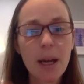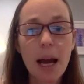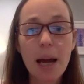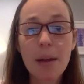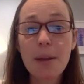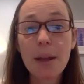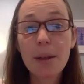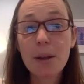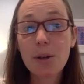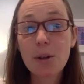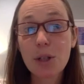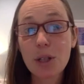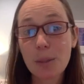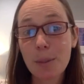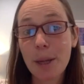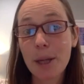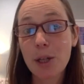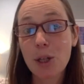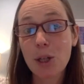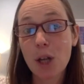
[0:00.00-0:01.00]
And then there's
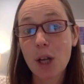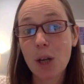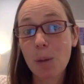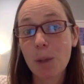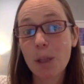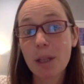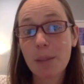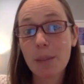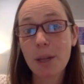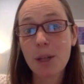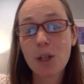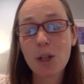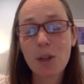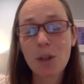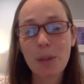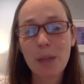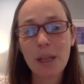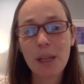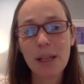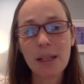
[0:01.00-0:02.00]
dementia. What dementia
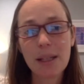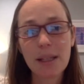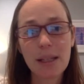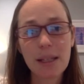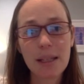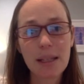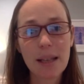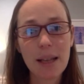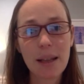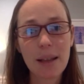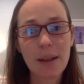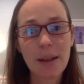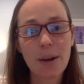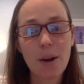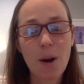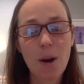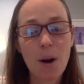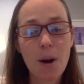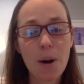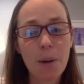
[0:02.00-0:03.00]
means is that there
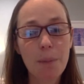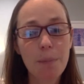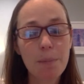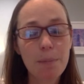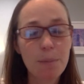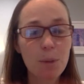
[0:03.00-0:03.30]
are